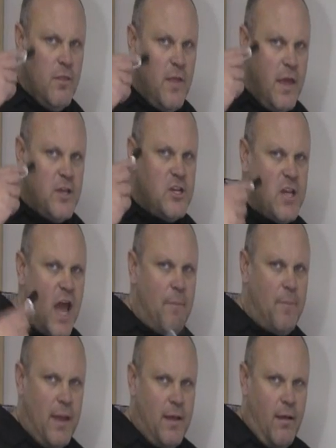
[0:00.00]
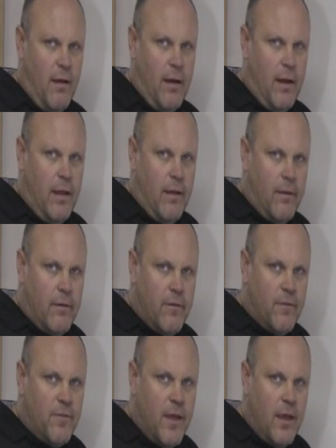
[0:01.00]
Think shopping cart here. As
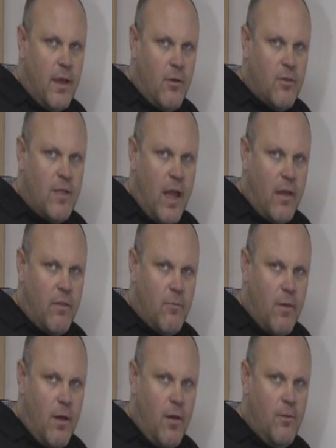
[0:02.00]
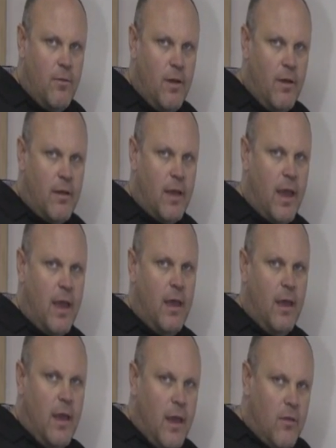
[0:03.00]
the thing goes down the road,
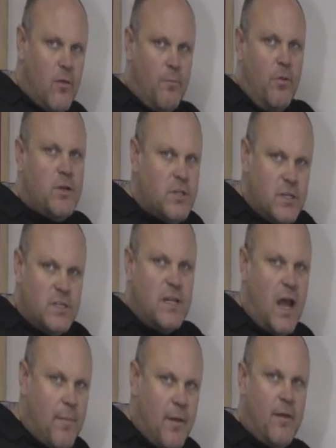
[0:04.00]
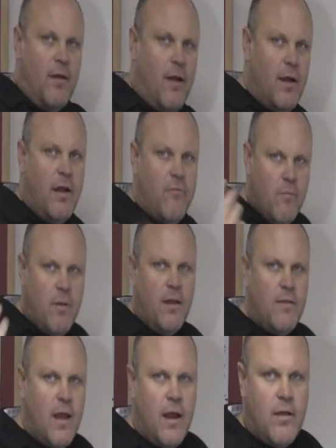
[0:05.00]
okay, as you're pushing a shopping cart, and
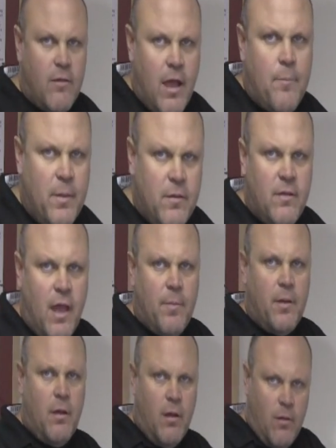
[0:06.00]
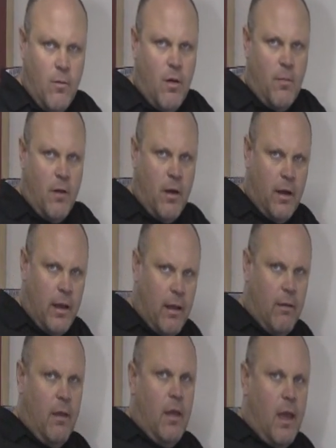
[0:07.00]
everybody's had a crappy shopping cart at Walmart
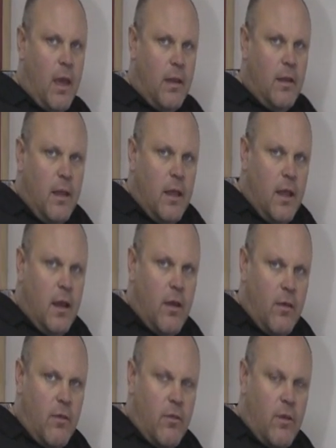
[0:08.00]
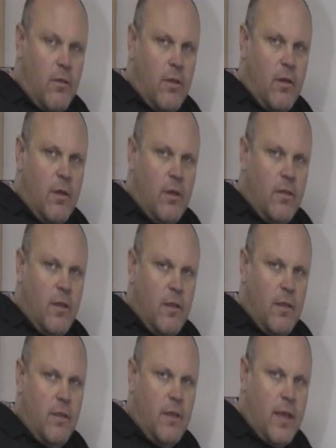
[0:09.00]
now, and
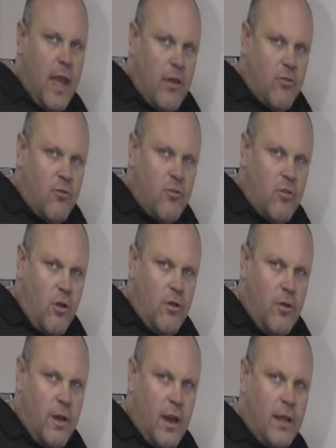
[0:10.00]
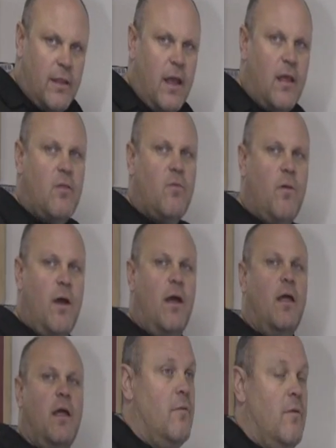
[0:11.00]
the casters start doing like this.
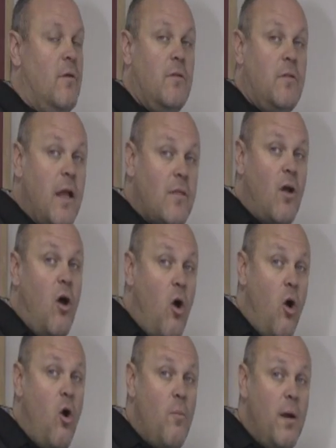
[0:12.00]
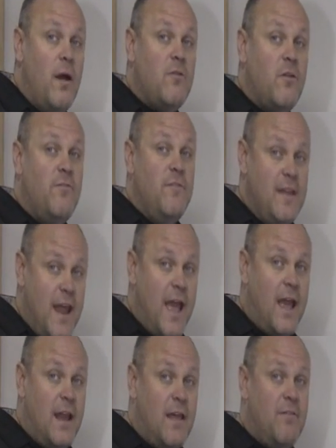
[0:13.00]
Well, that's a whole bunch of
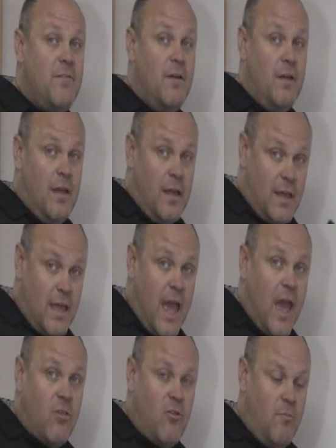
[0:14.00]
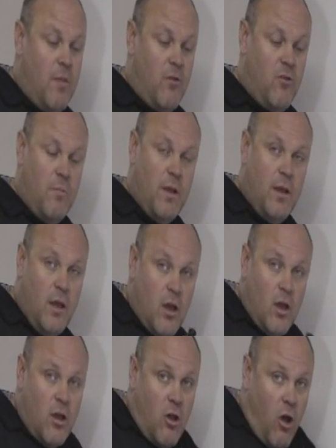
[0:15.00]
negative caster measurement
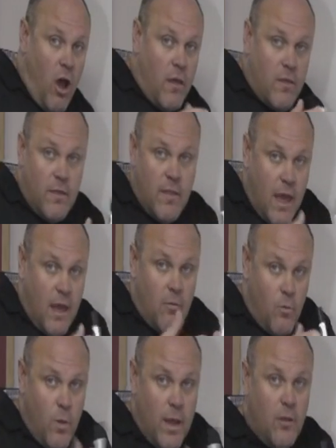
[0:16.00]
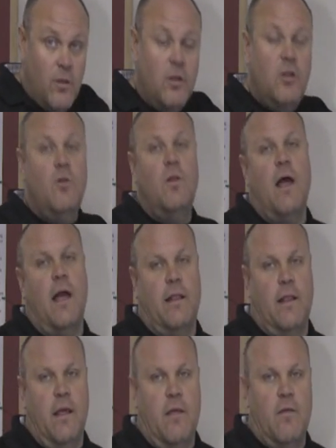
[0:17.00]
causing that wheel to do
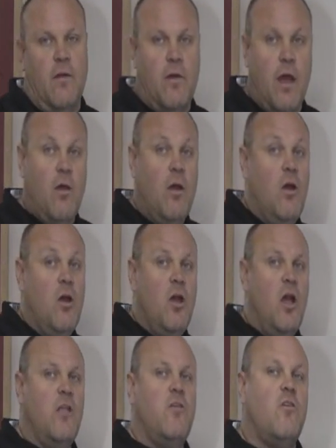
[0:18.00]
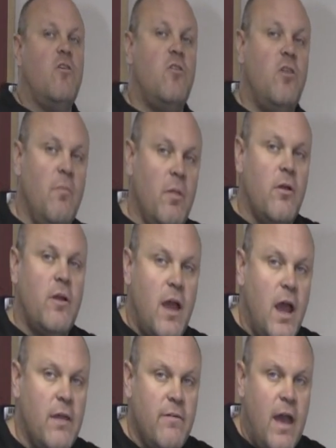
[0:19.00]
like this, okay? It's a similar
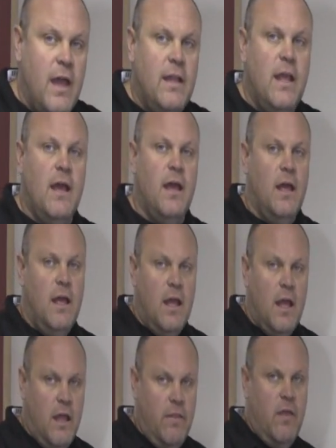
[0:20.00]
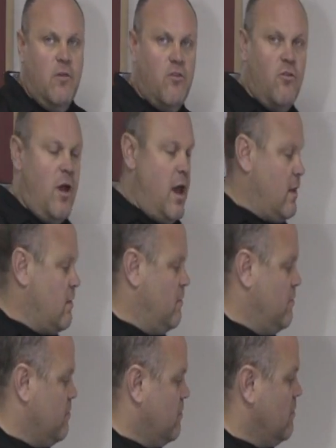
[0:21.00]
kind of idea in these trucks.